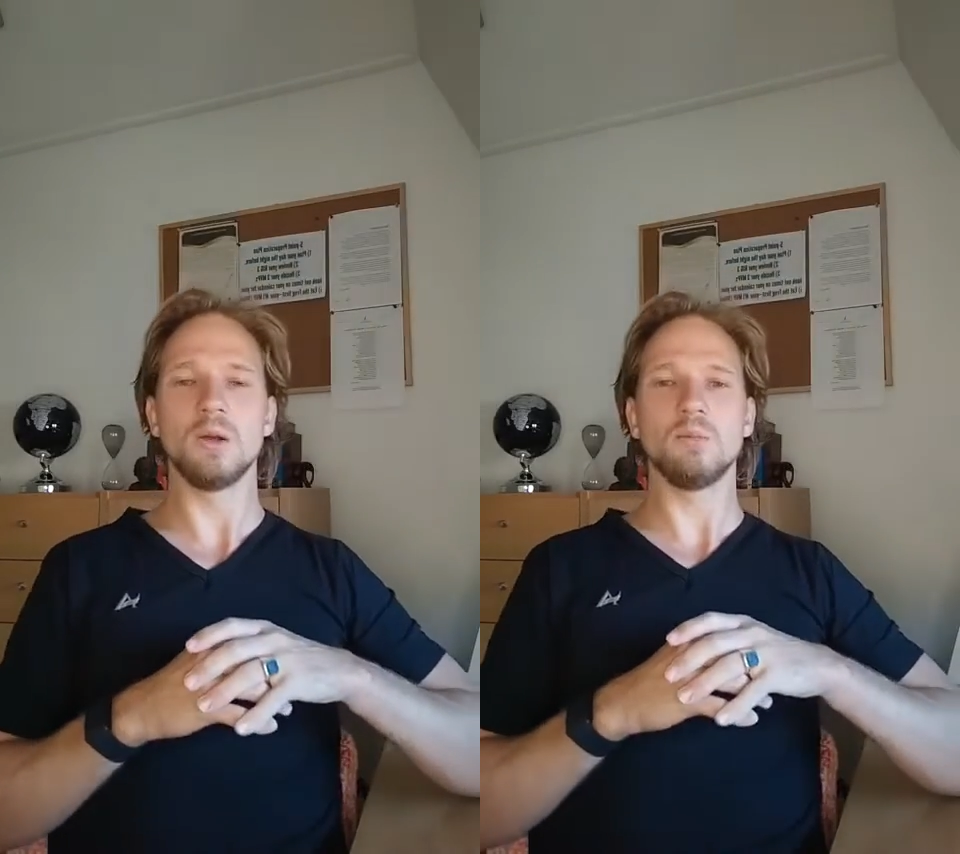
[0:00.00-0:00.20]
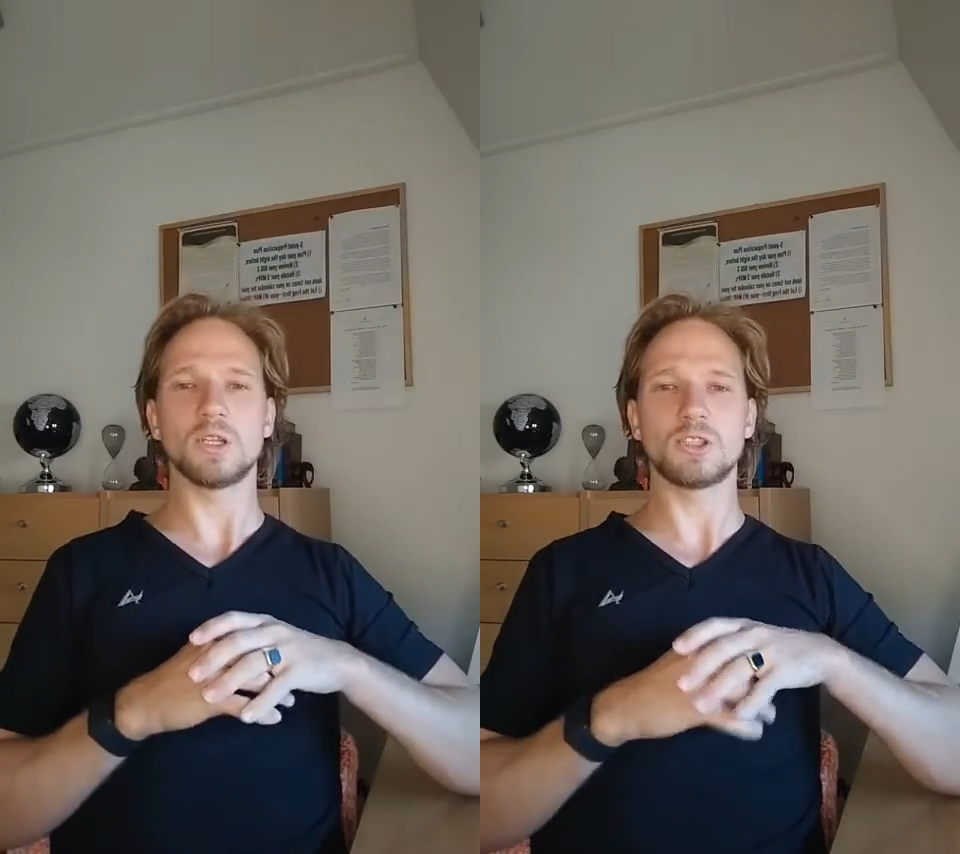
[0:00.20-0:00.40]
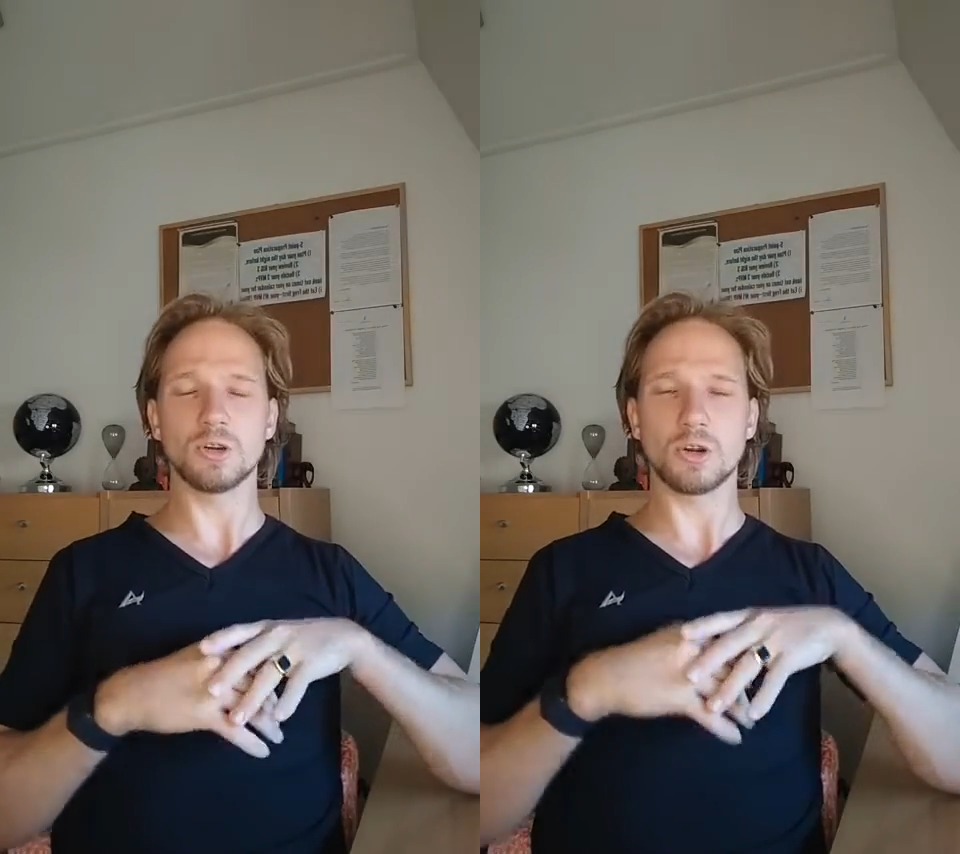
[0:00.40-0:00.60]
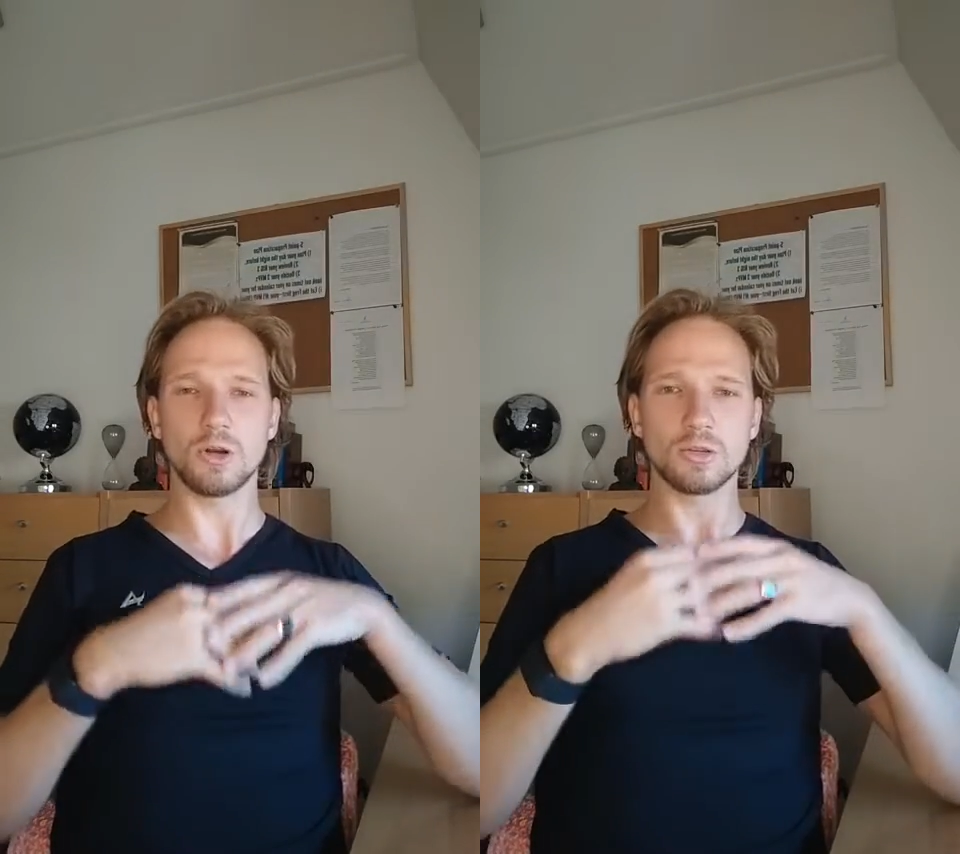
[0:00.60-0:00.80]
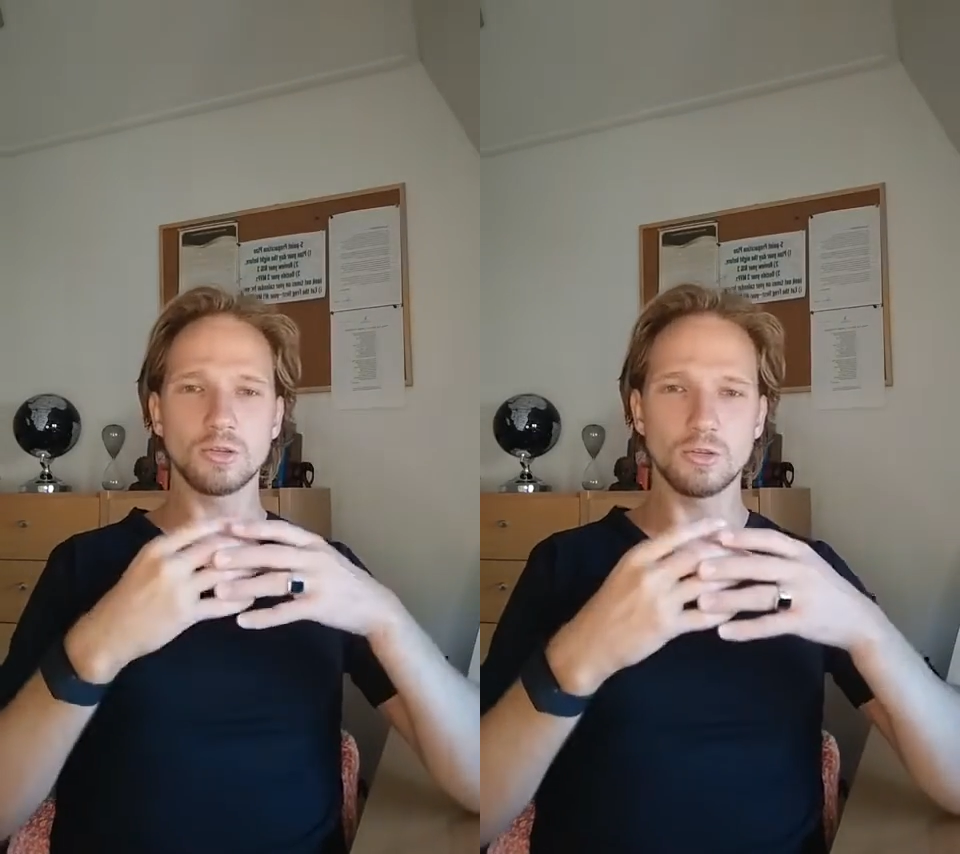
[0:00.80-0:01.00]
but you're
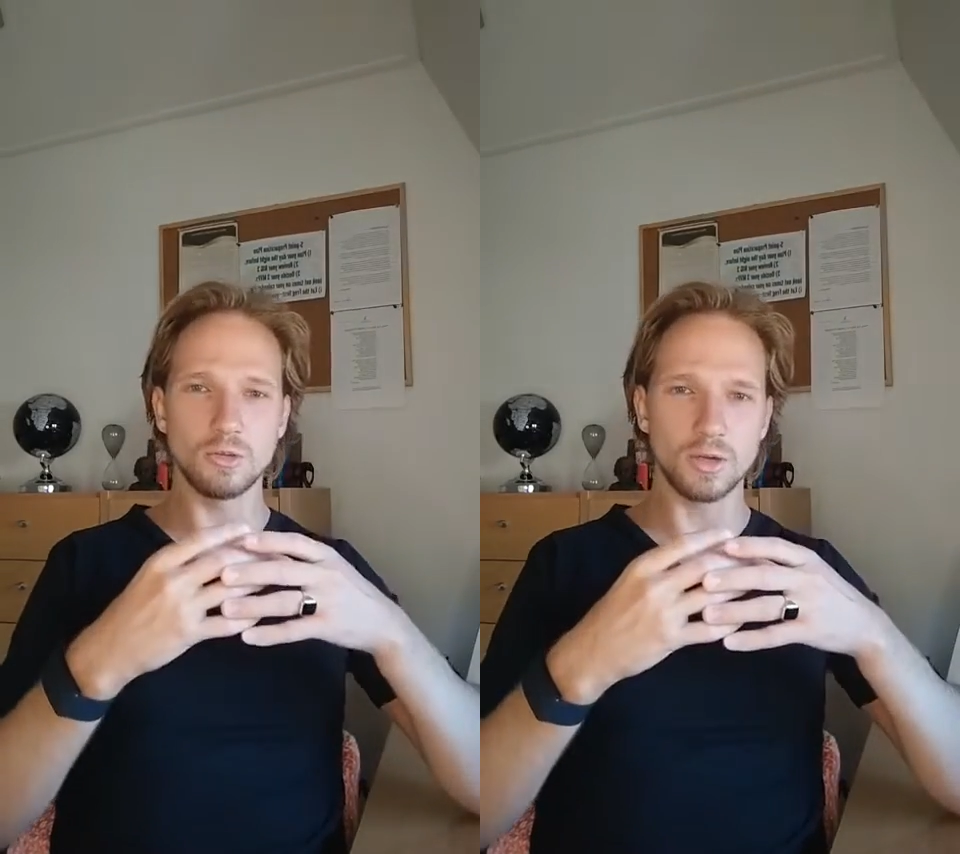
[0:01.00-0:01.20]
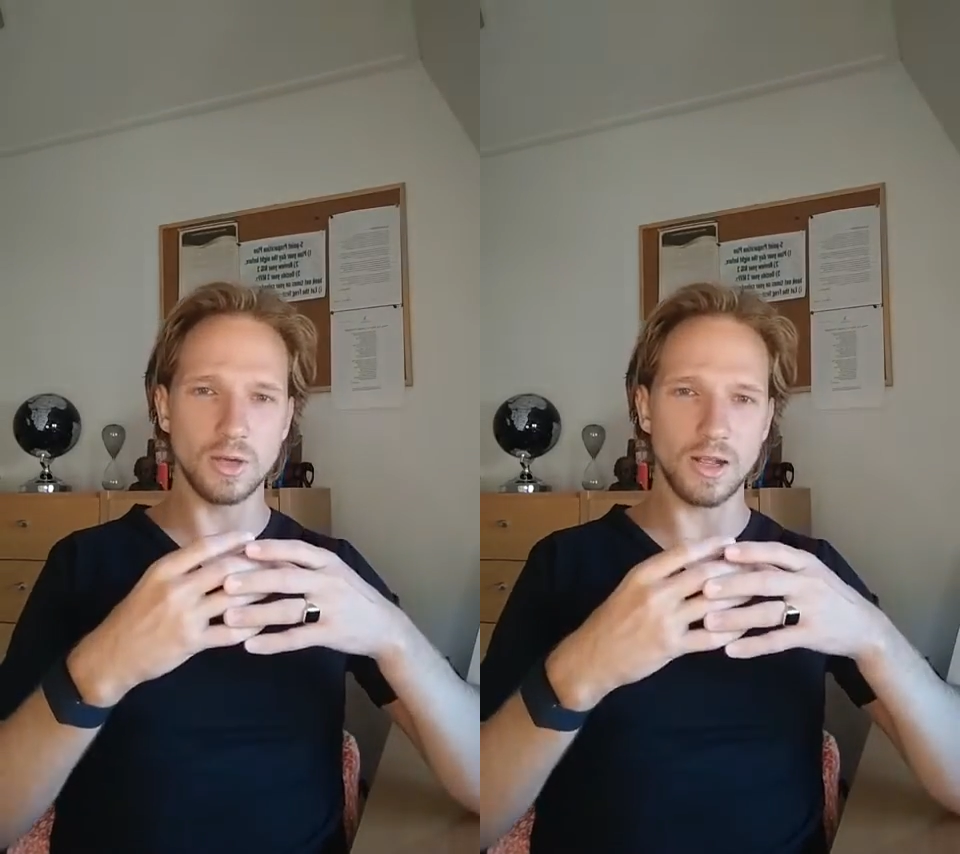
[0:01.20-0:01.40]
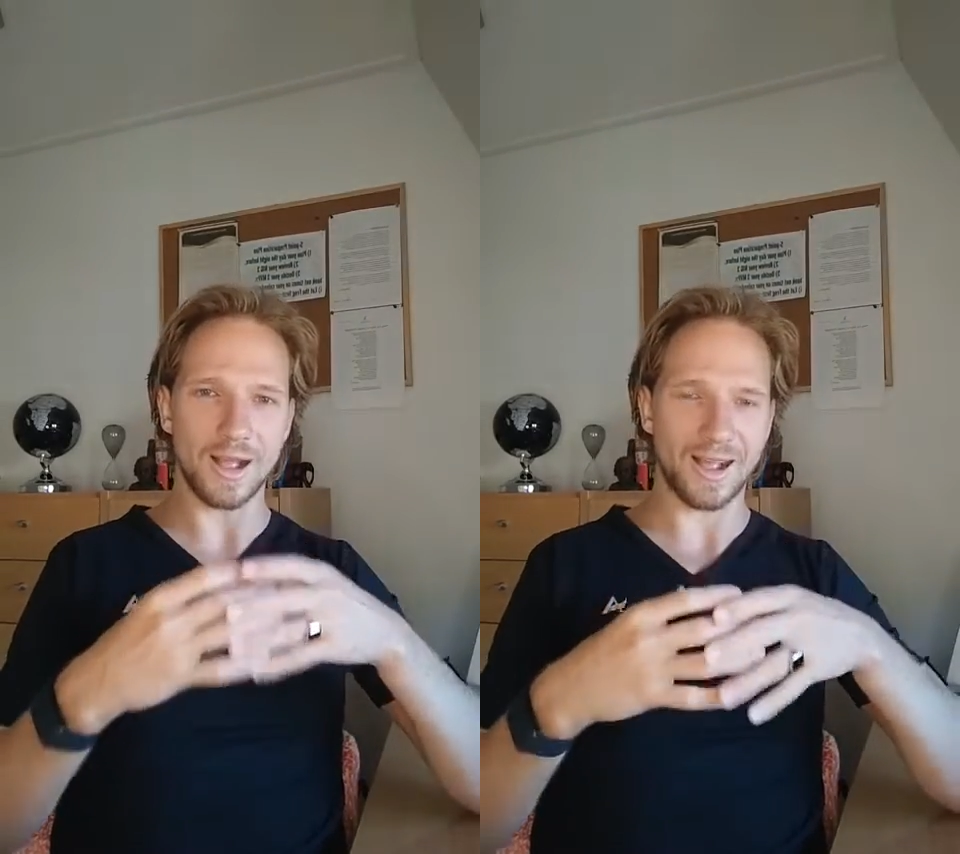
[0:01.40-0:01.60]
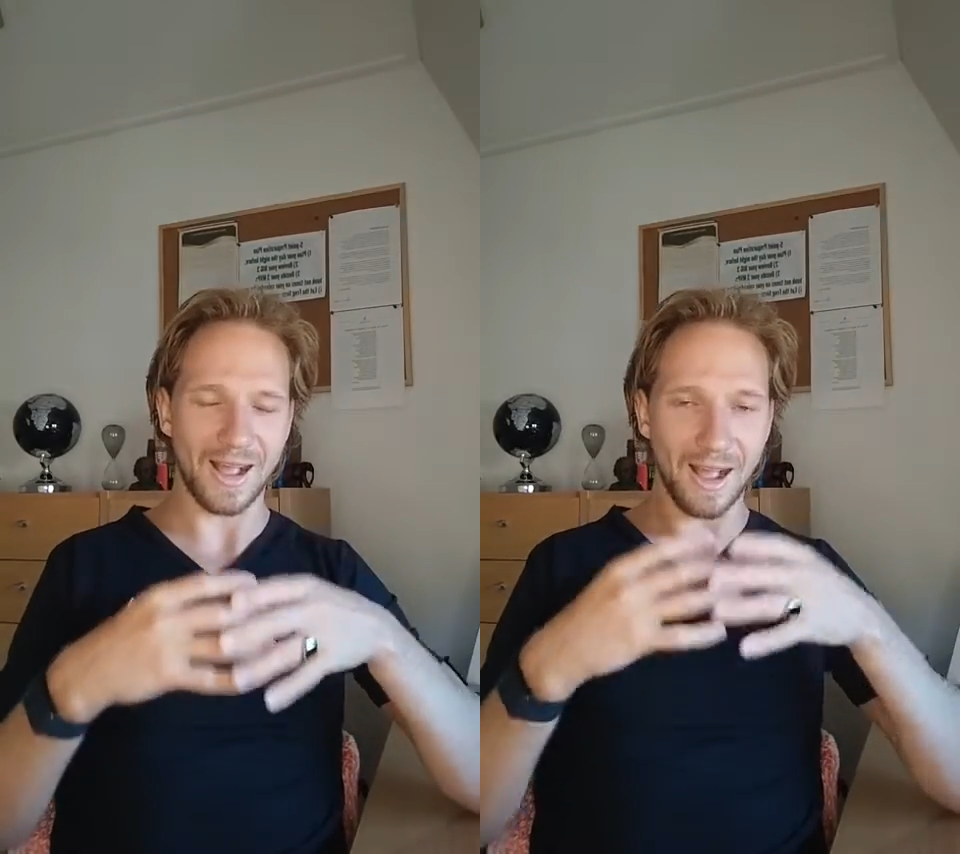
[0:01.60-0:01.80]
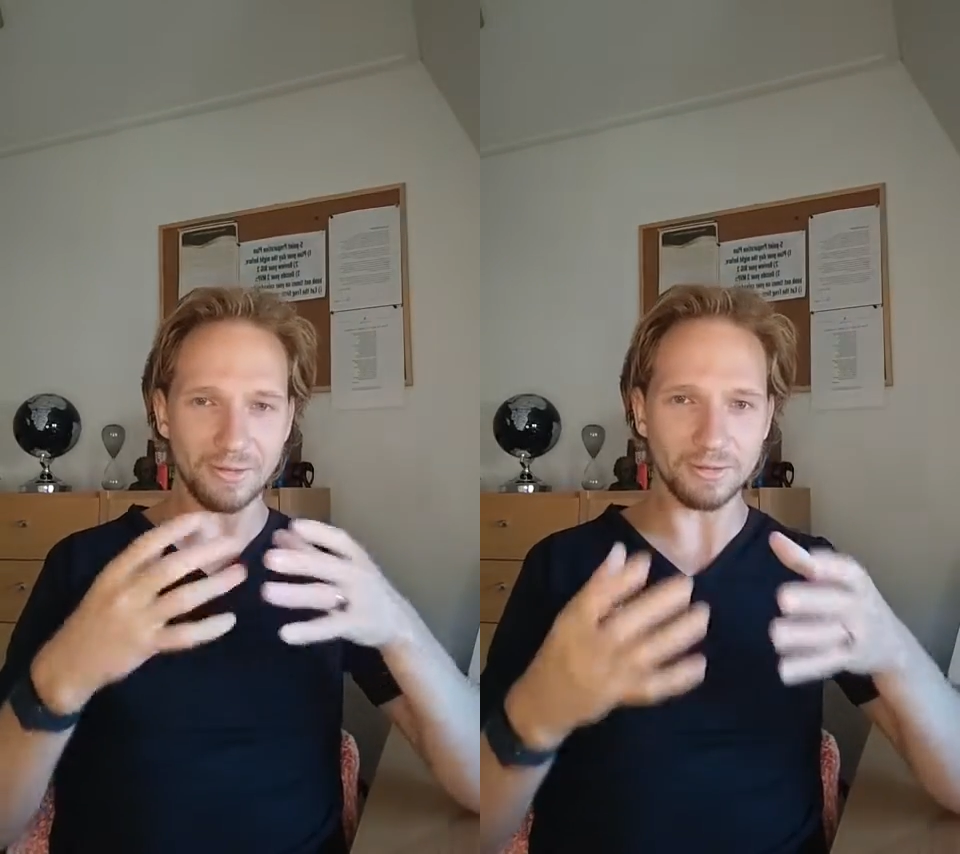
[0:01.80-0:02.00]
going to
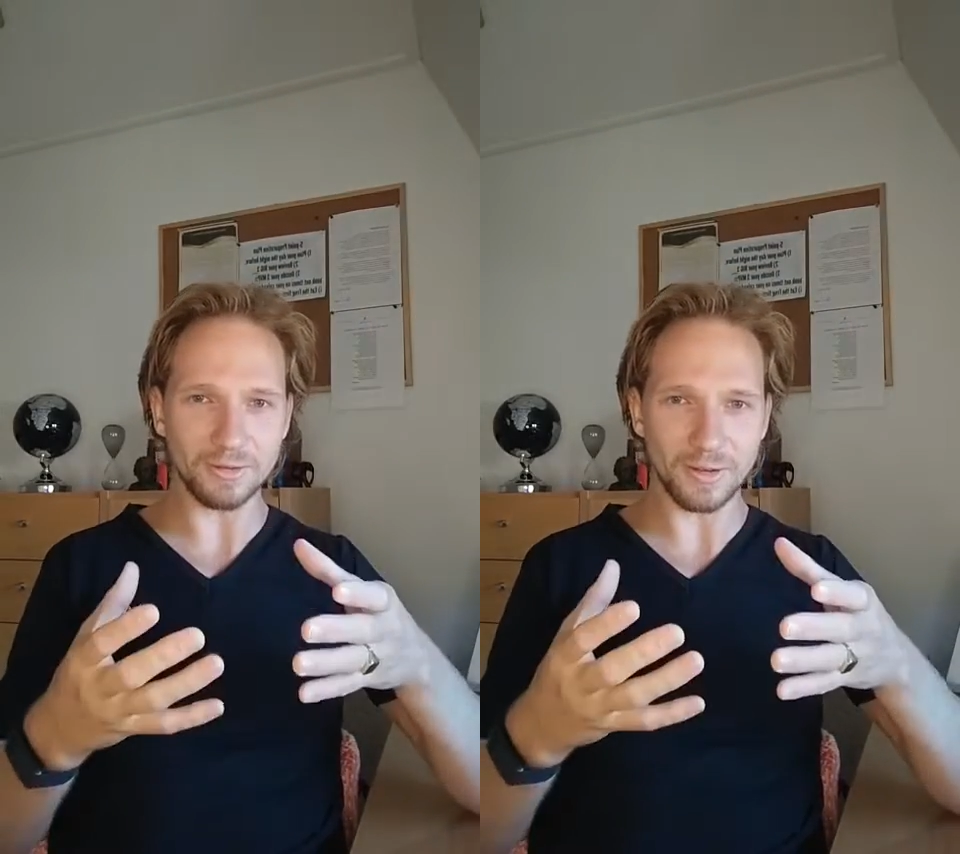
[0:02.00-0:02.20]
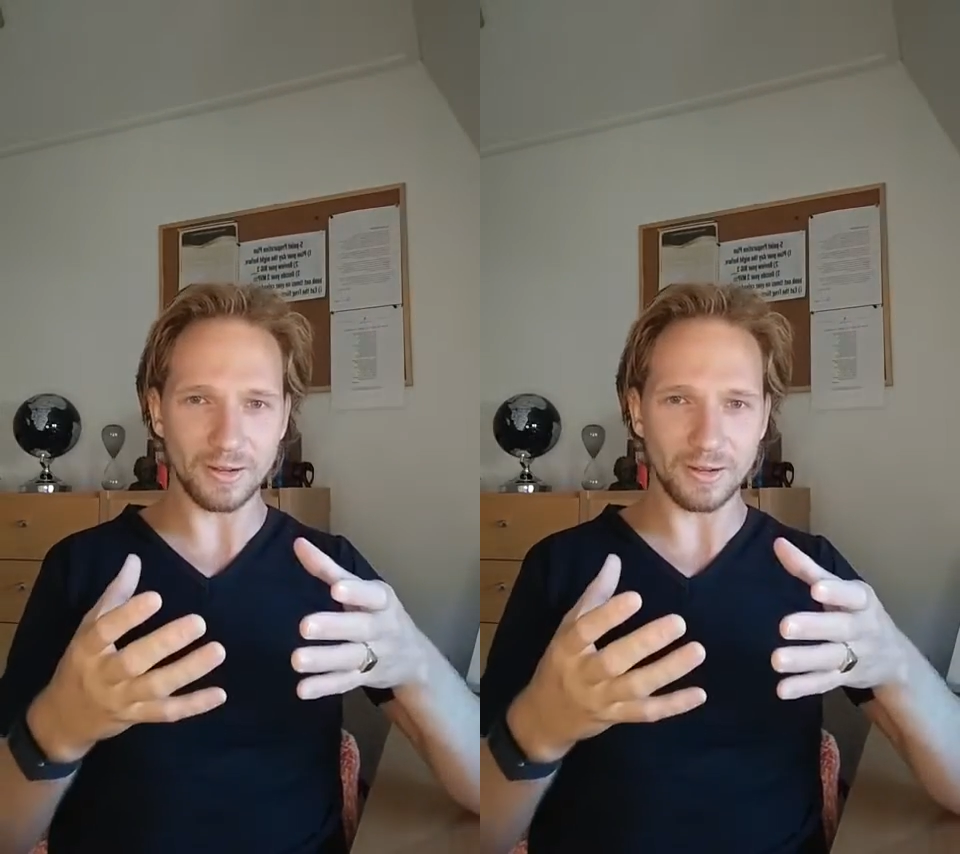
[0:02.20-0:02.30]
have